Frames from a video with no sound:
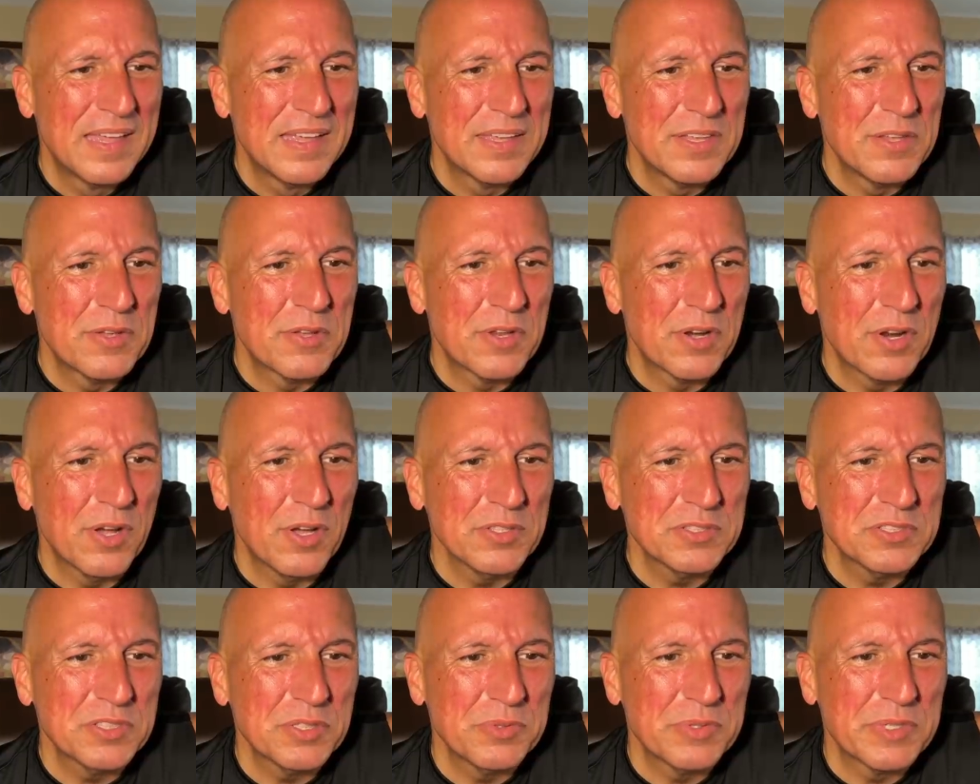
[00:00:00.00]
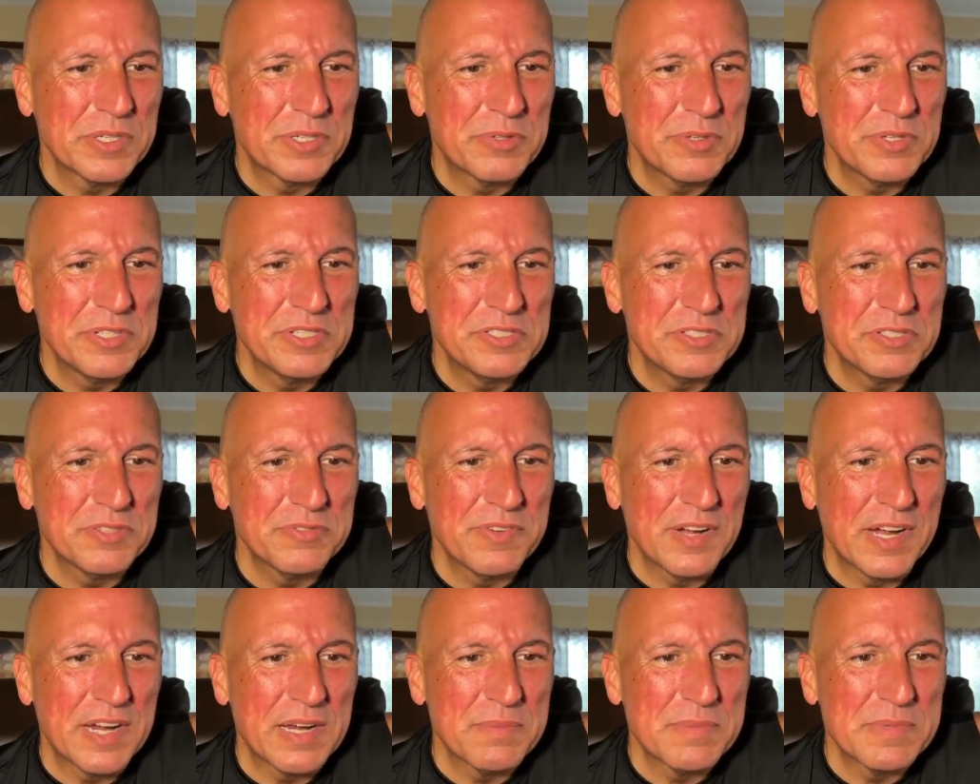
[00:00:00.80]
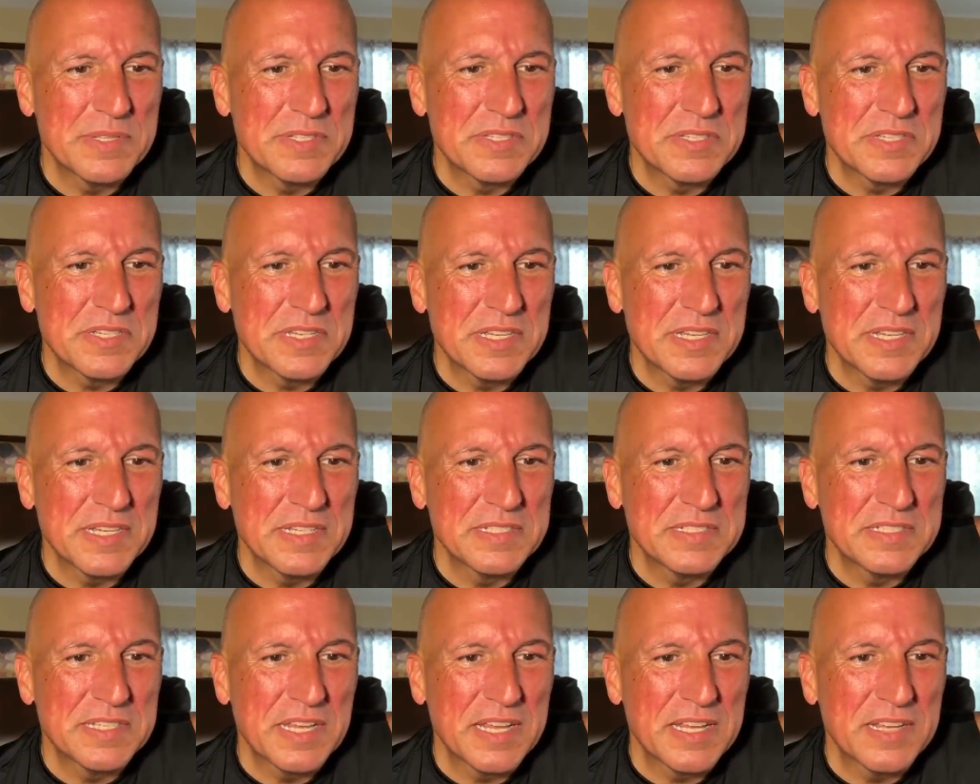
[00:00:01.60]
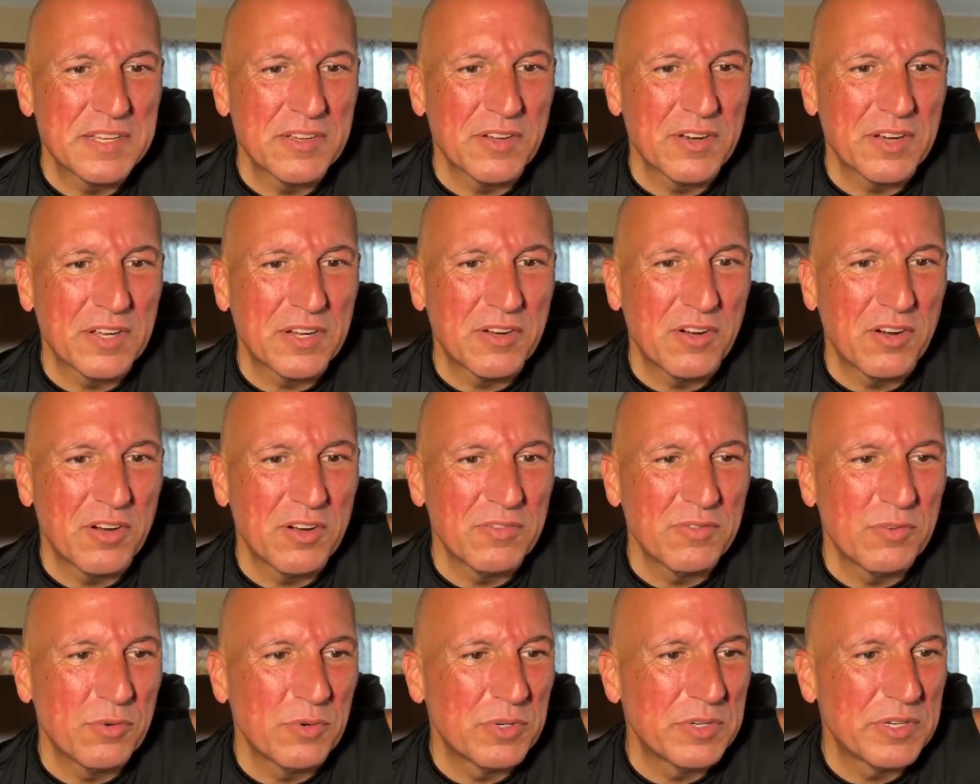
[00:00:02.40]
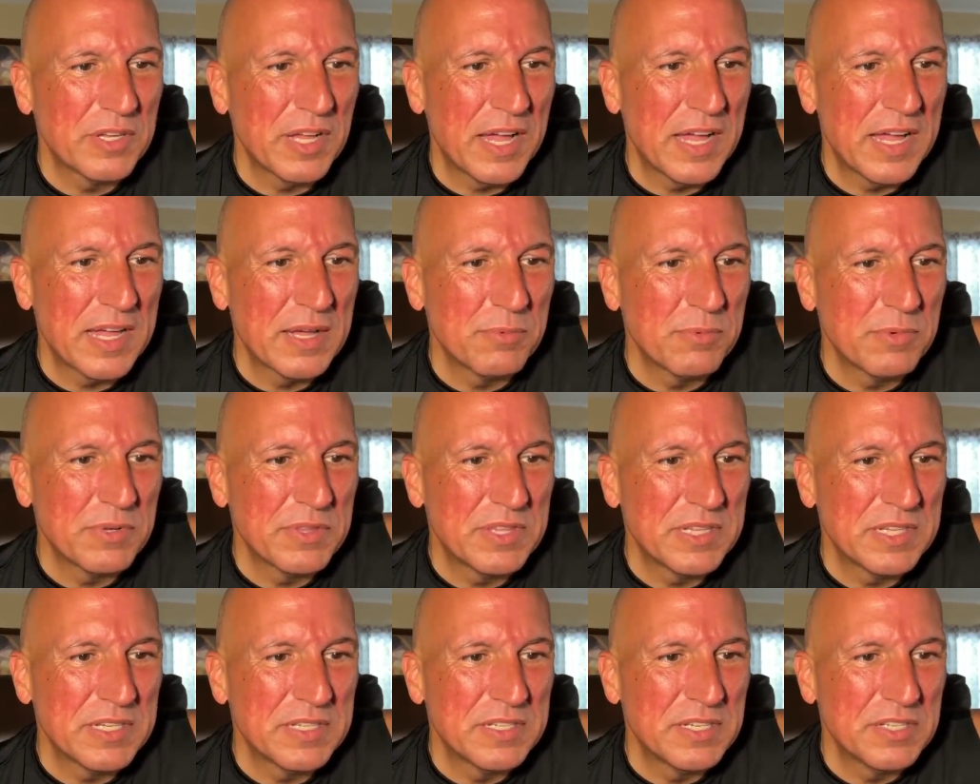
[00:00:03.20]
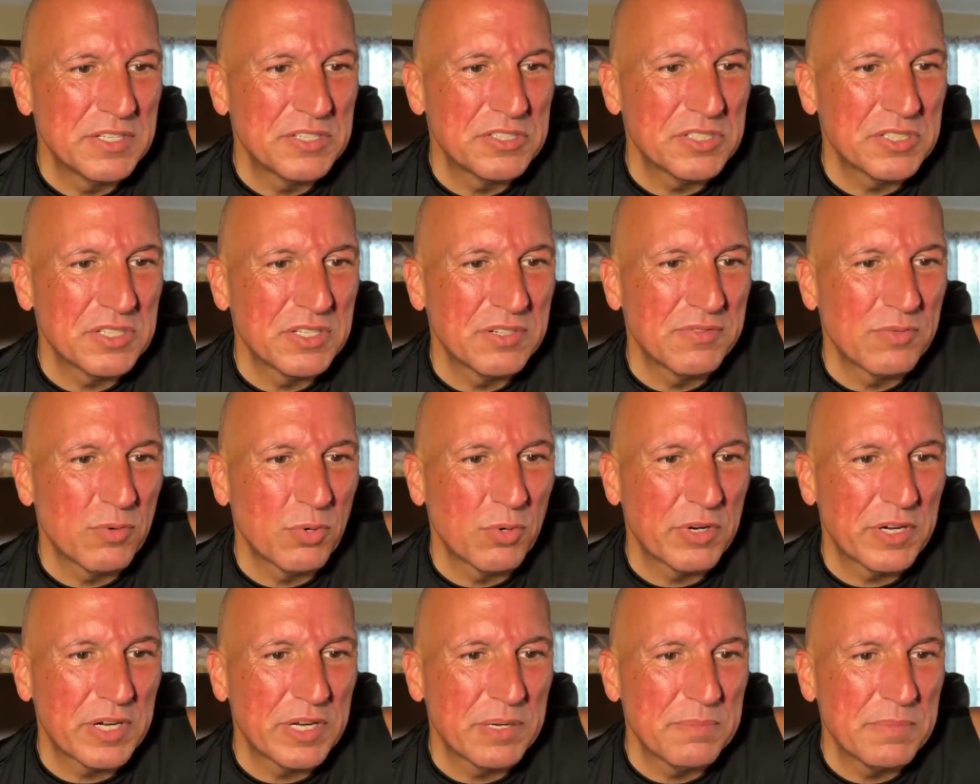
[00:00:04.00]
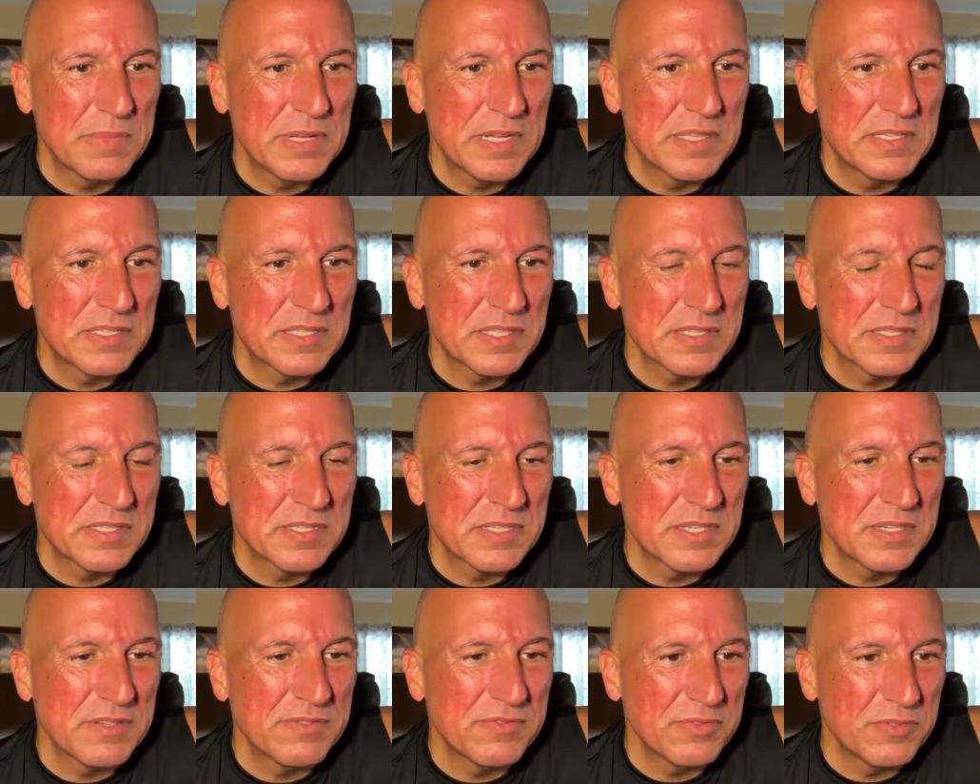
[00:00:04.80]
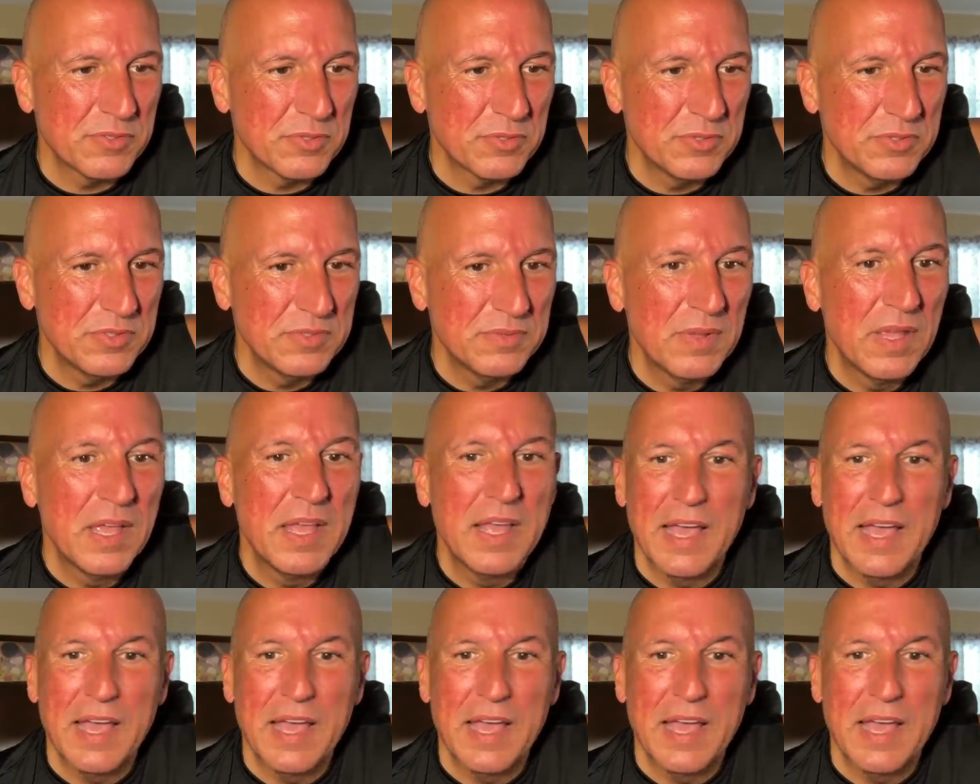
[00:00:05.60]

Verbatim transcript: You can also increase your vitamin C intake on a carnivore diet with the addition of organ meats and seafood.